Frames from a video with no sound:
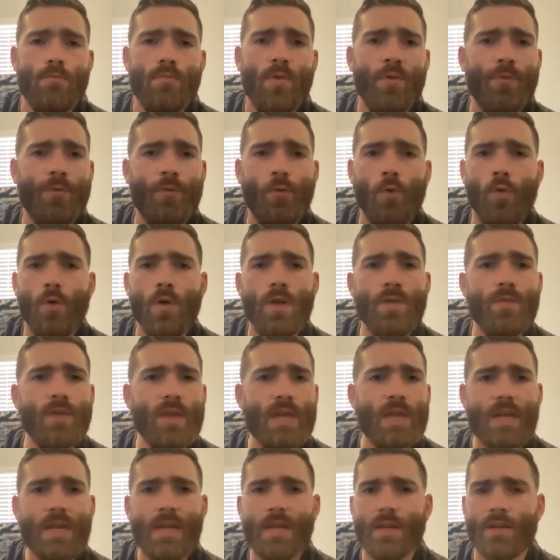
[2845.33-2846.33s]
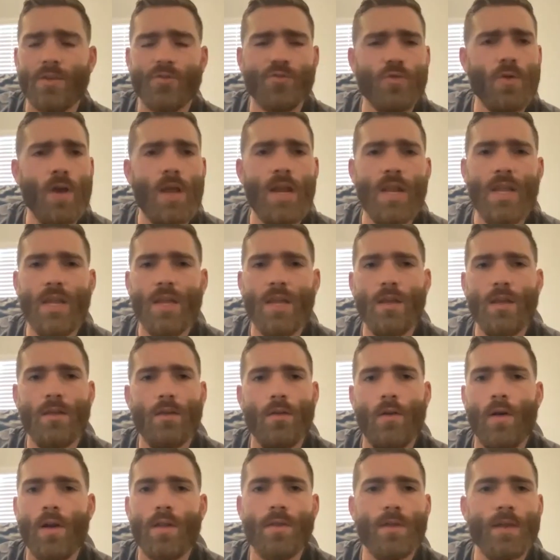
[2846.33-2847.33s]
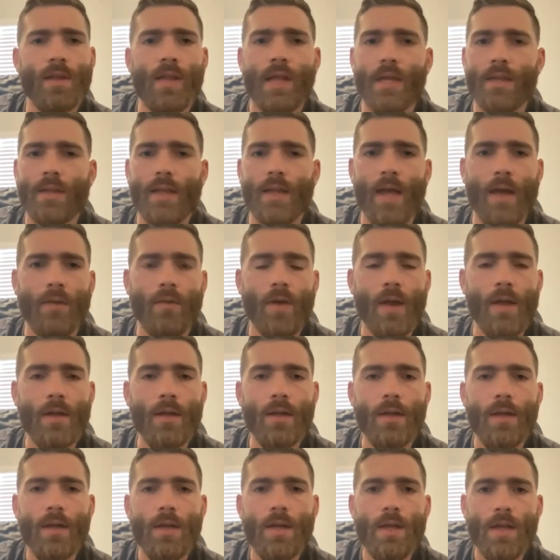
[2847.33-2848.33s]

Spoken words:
before even getting to training or anything like that, right,